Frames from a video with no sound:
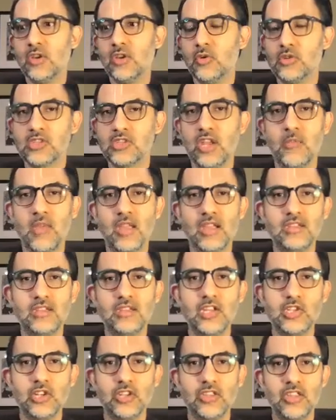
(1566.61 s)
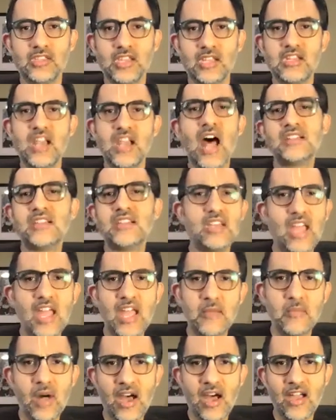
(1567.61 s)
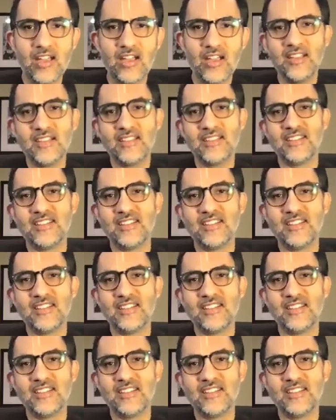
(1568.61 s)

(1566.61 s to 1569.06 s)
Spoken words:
who's going to make a t-shirt that said, not today, Maya.